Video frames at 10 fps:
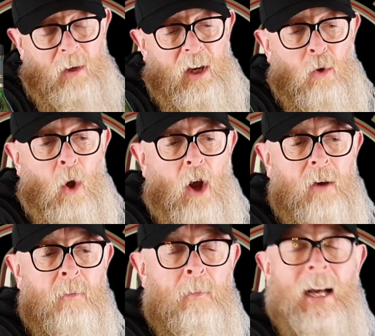really know
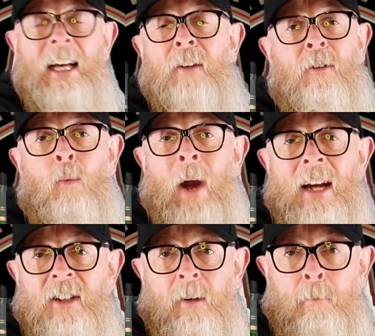how many different
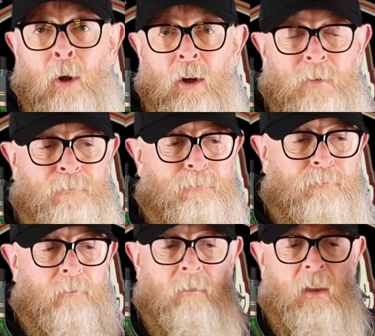ways I can put it.
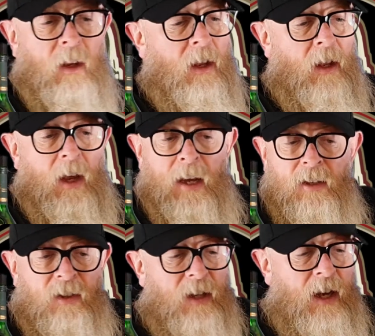
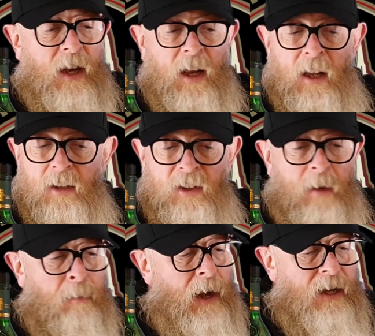It's
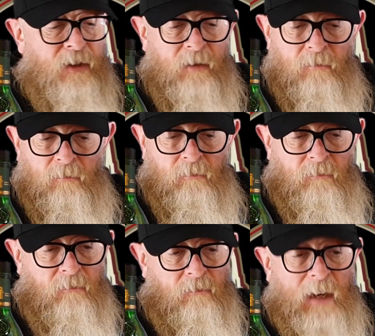same price,
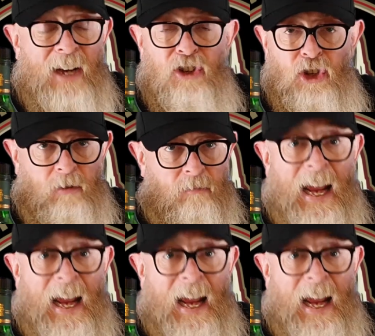ish,